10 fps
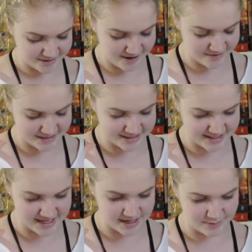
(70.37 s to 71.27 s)
so I have this
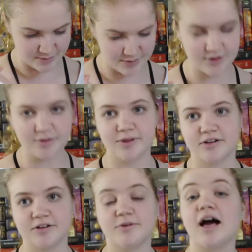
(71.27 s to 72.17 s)
damp beauty
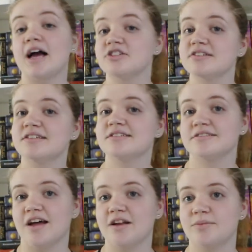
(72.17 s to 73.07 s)
blender. Well, actually, it's
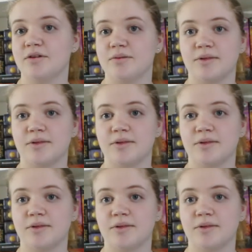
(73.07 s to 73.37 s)
not a beauty